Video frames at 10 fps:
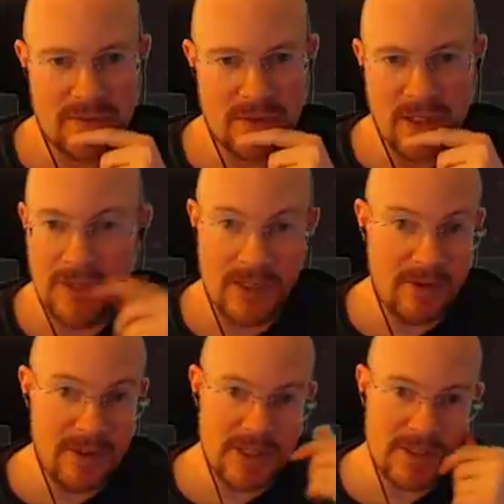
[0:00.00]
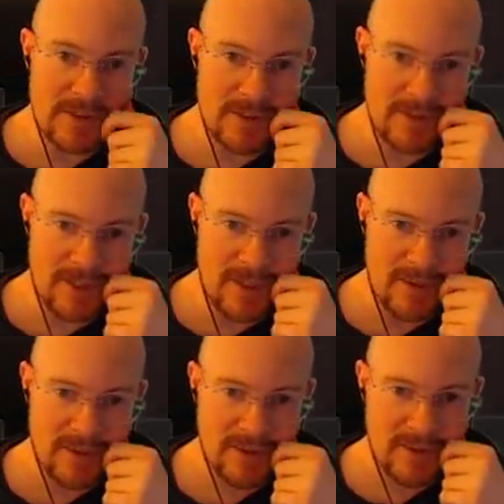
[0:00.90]
forgot. There it is. Okay.
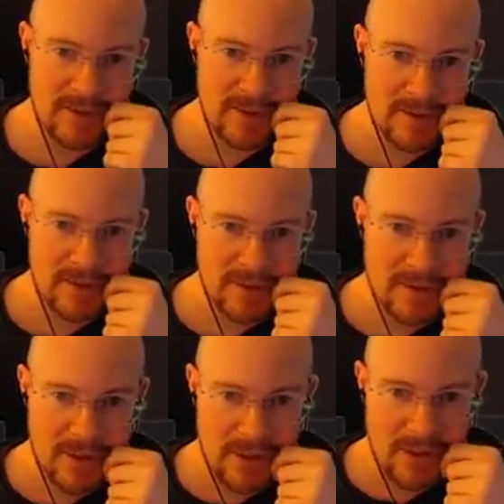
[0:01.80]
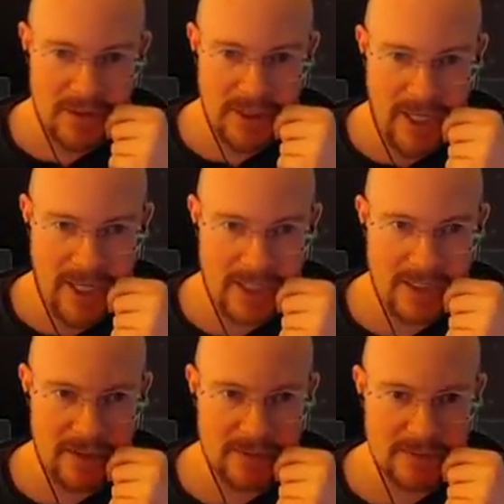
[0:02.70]
All right,
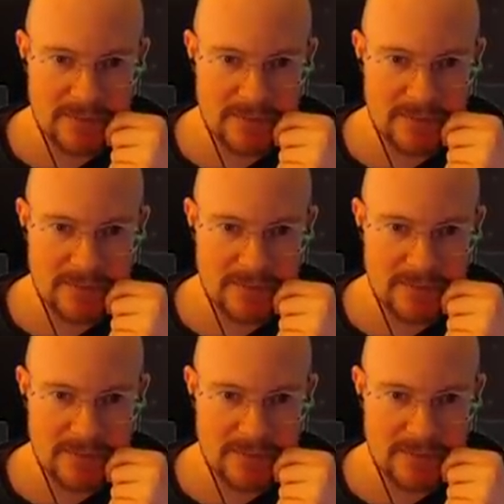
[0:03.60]
hacking.